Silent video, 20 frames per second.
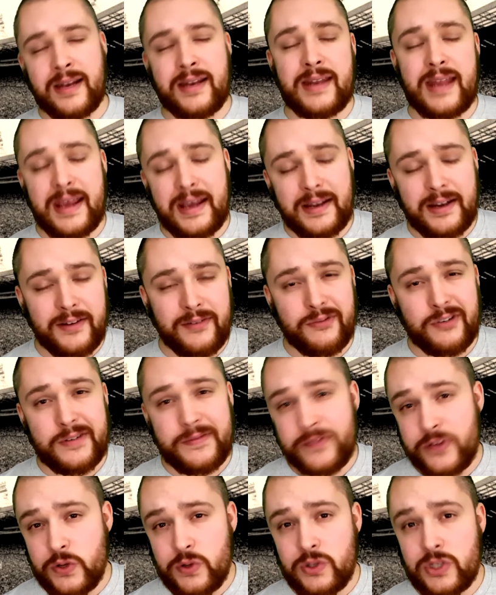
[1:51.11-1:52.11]
of negative
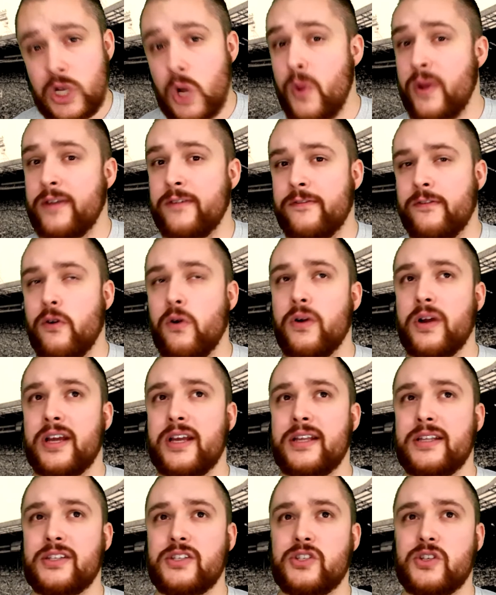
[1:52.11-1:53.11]
reviews going for
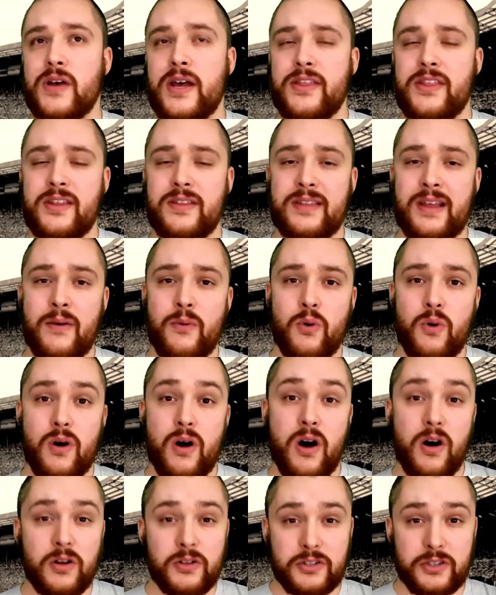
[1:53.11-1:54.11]
it, and so I think that will
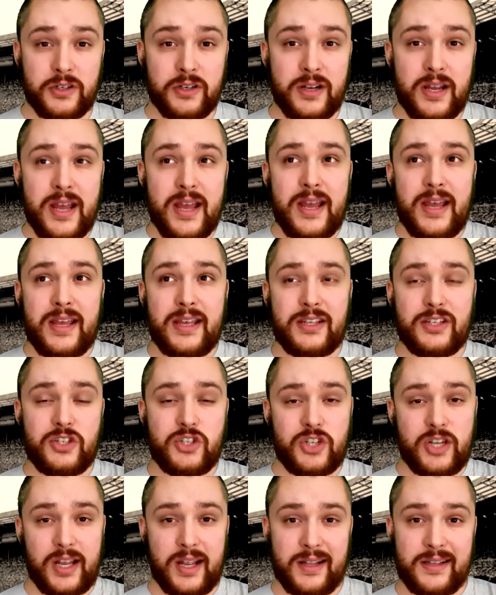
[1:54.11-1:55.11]
halter his
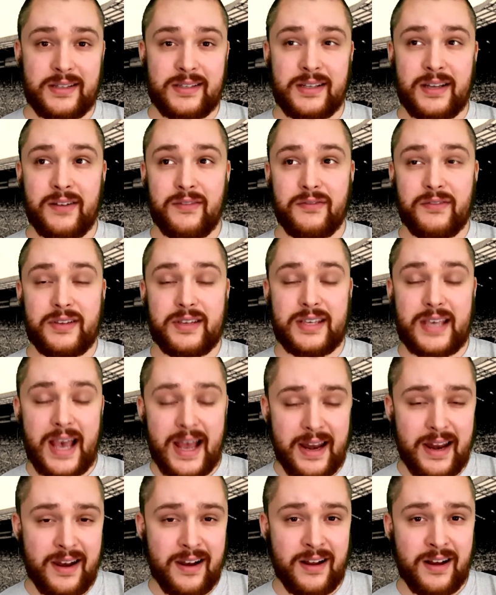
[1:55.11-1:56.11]
chance of
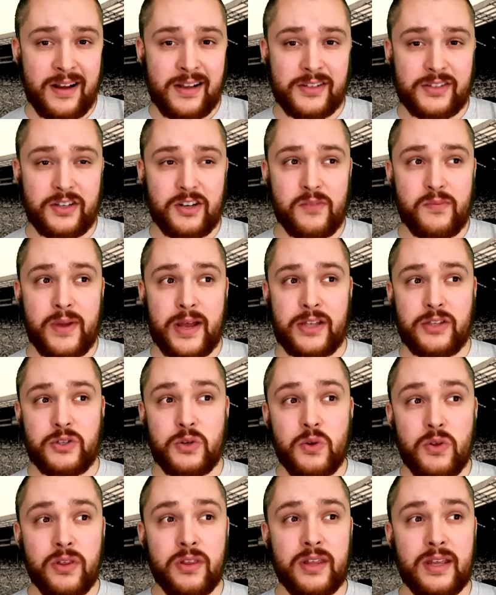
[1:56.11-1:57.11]
getting an Oscar, but I
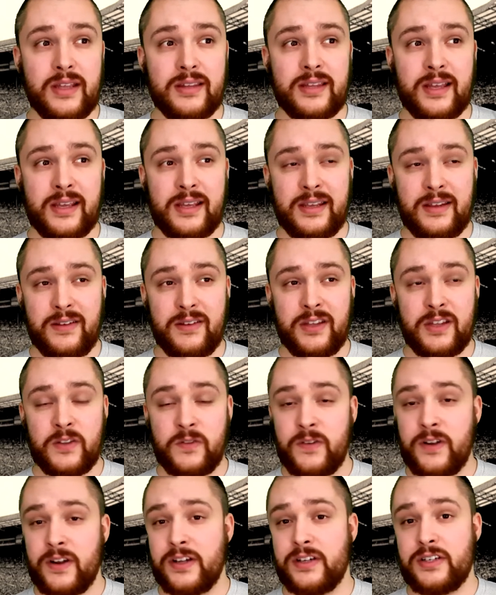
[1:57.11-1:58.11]
do think that he is
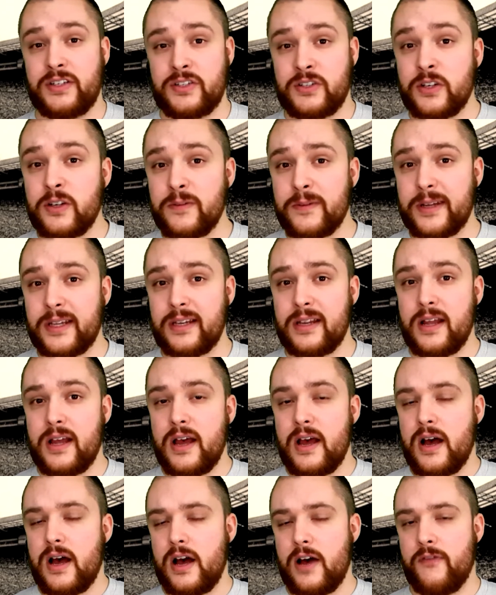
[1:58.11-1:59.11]
very deserving
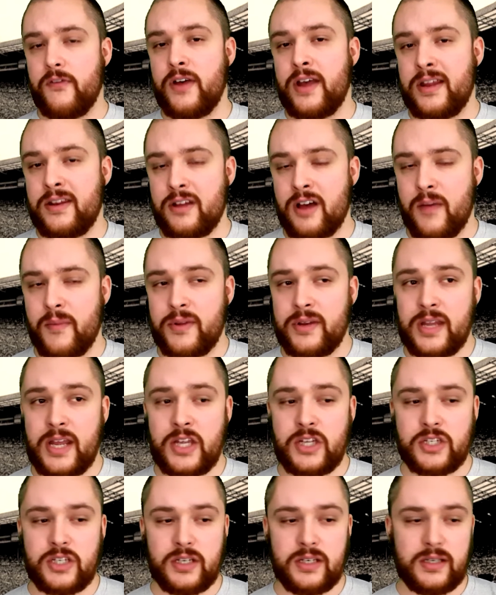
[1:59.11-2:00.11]
of a
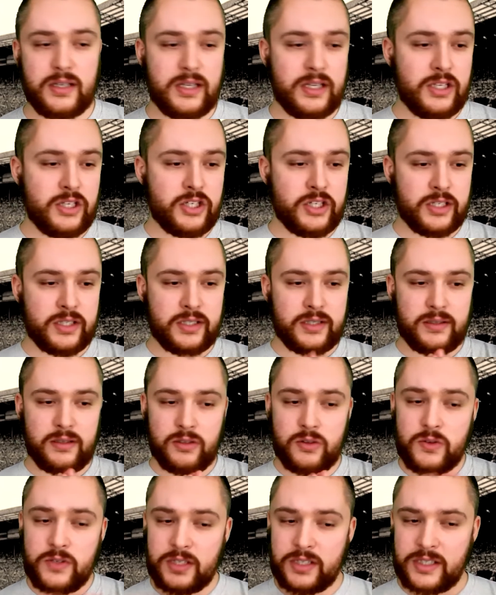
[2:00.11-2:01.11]
nomination. He just
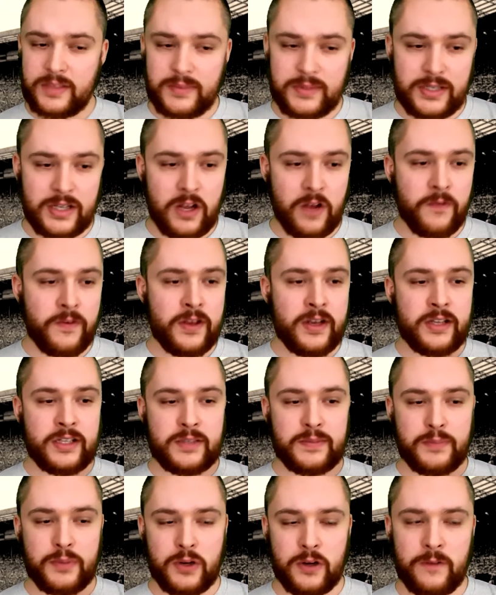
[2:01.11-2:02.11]
loses himself. It is
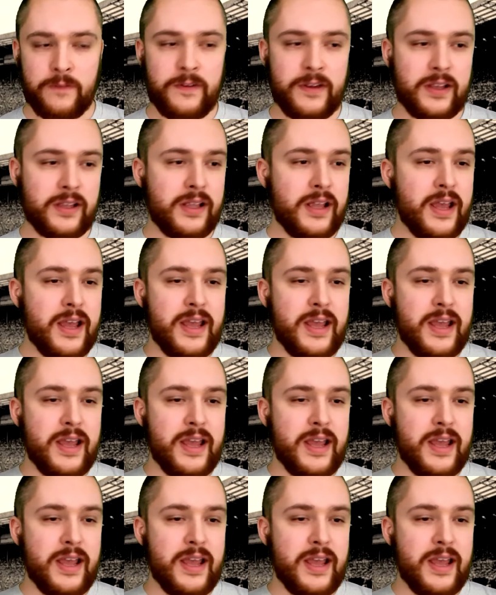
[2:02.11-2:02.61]
perfect.